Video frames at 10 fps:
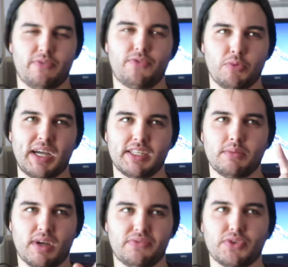film I did
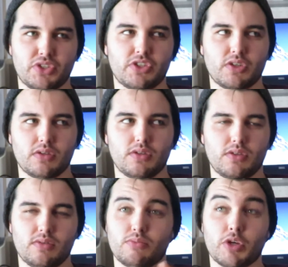in my first year,
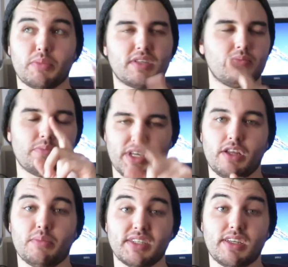
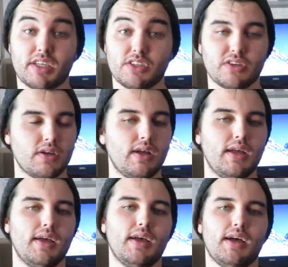beginning of my second year,
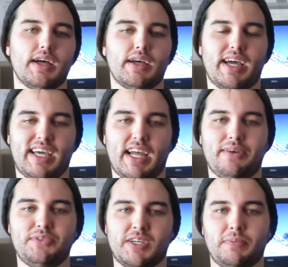at
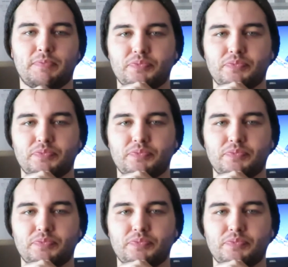AFTA,